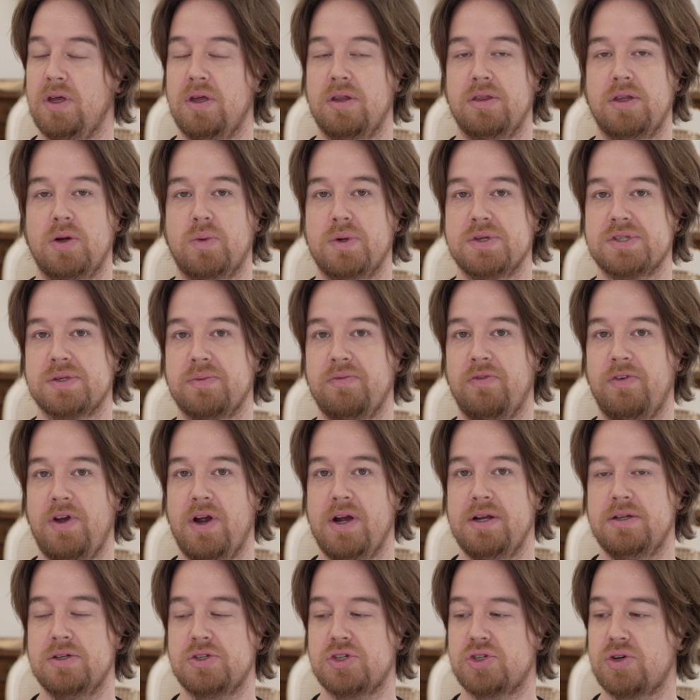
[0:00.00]
There was some
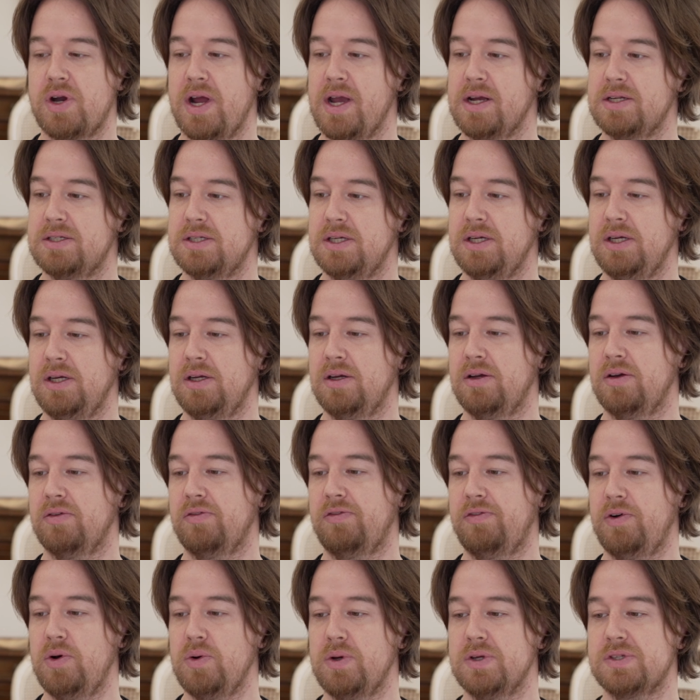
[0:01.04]
very distracting
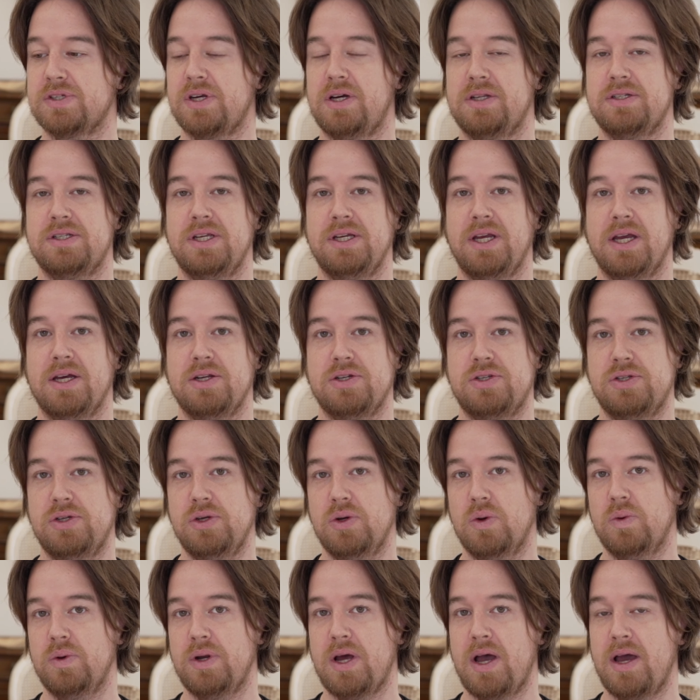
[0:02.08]
focus hunting at
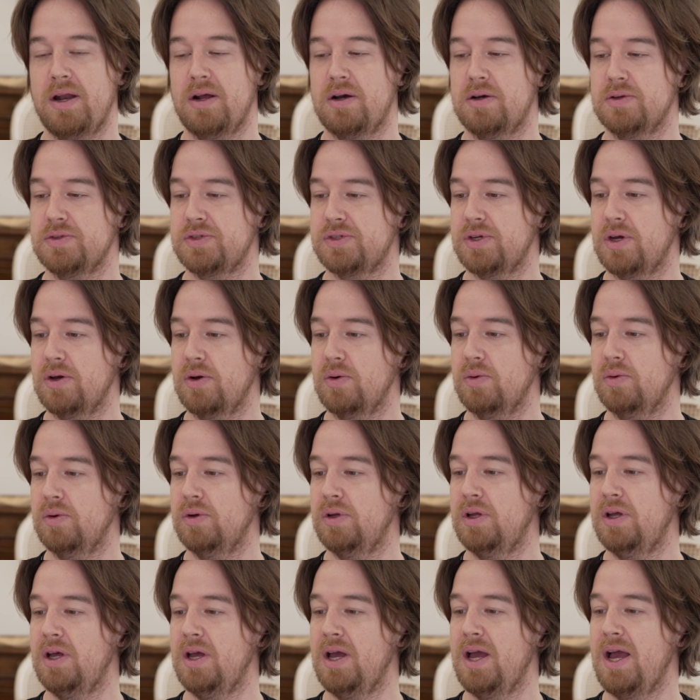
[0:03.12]
209 also.
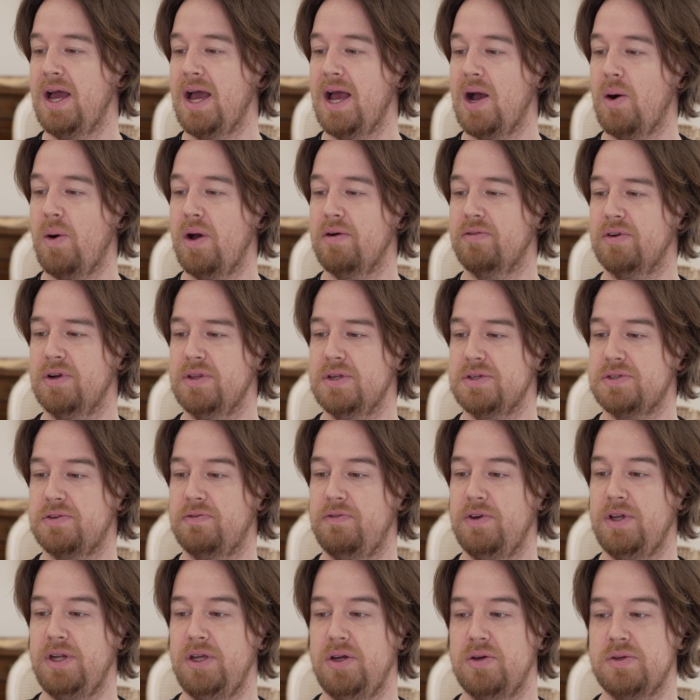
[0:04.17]
However, this
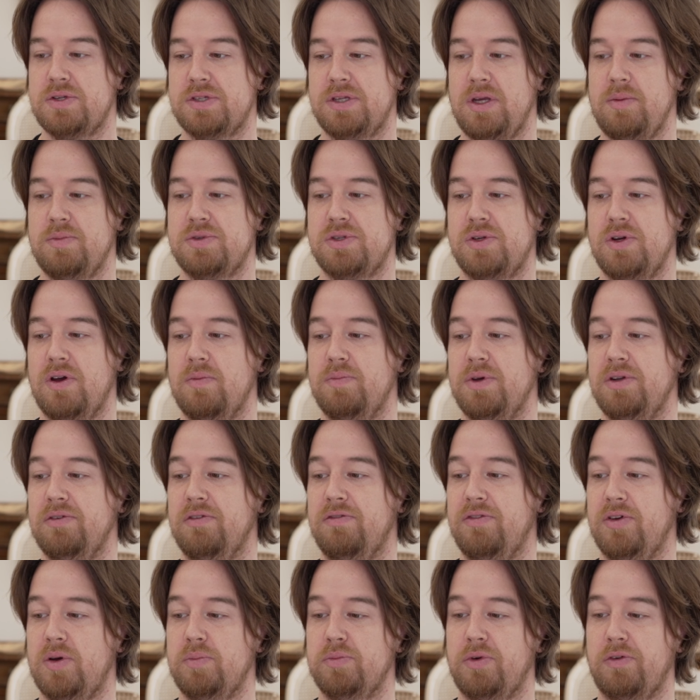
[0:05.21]
video seems to have been
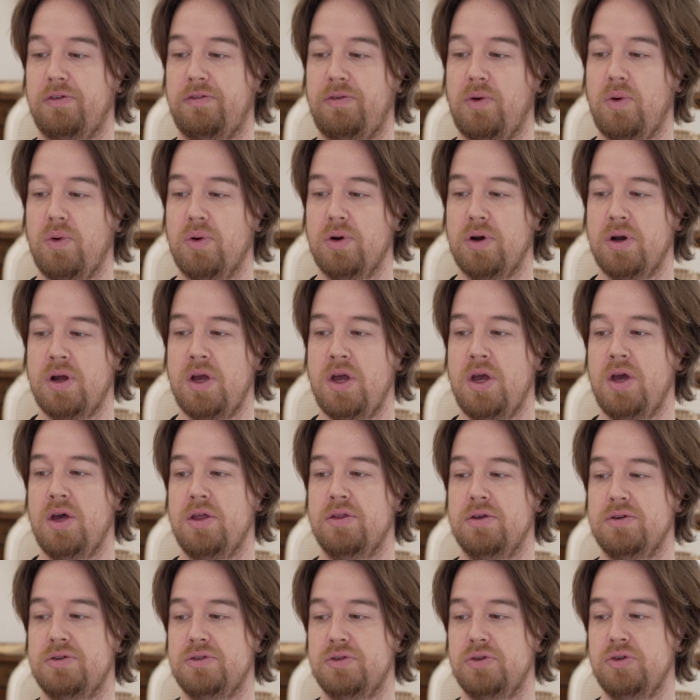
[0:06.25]
filmed before
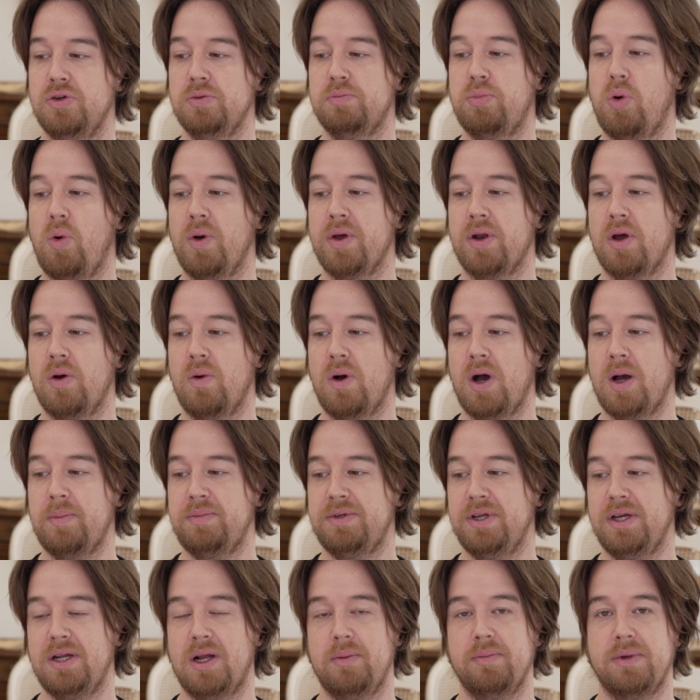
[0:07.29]
the 2.0
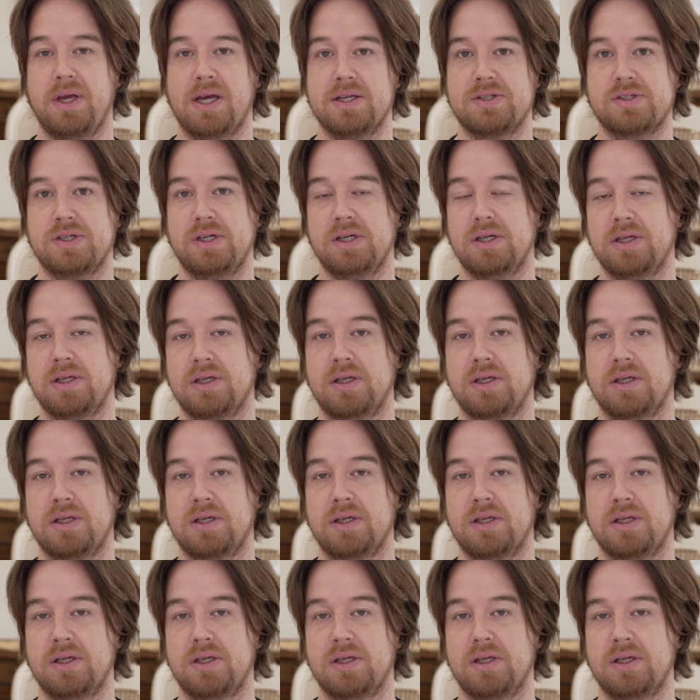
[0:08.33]
update, I'm guessing.